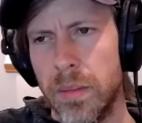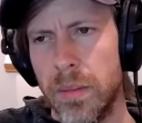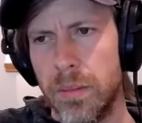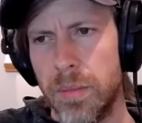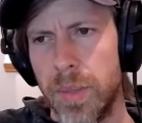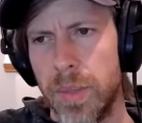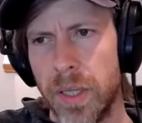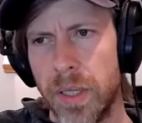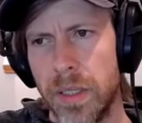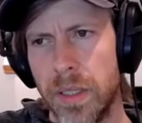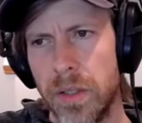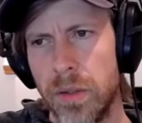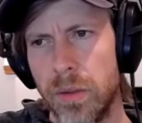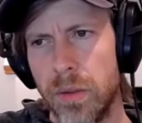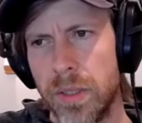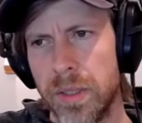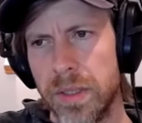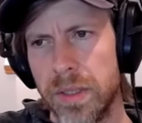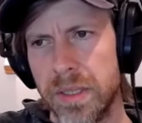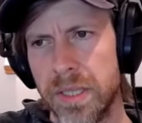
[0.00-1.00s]
But you
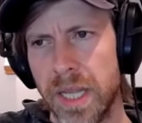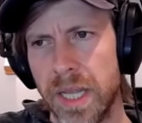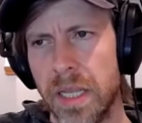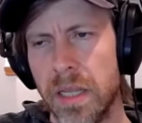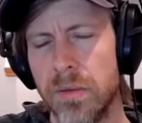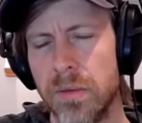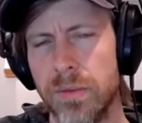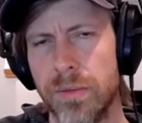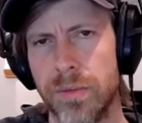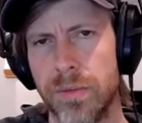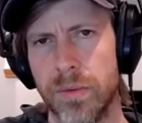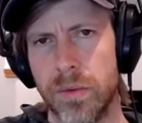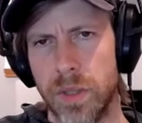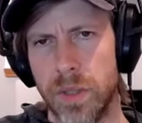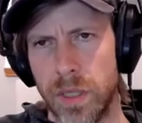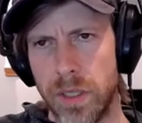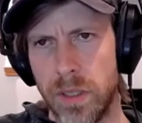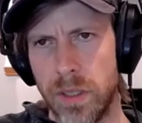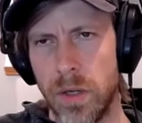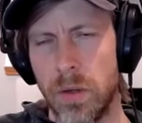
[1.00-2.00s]
can save
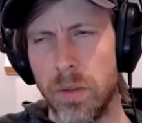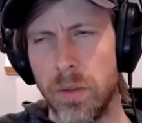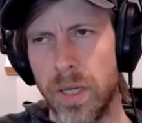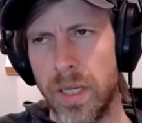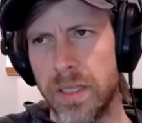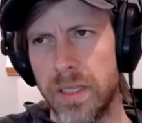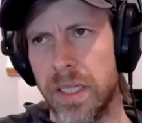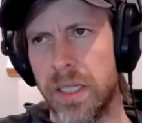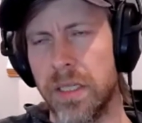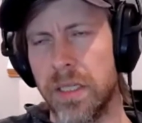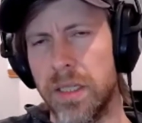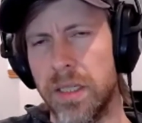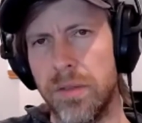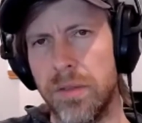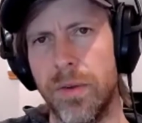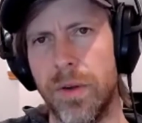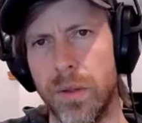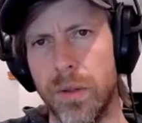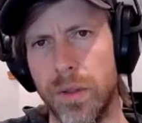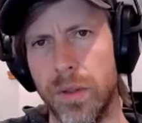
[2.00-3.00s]
a note as like a
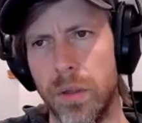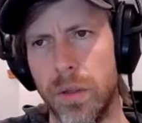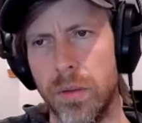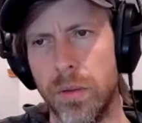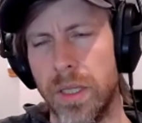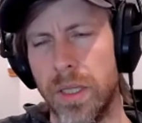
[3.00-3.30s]
default note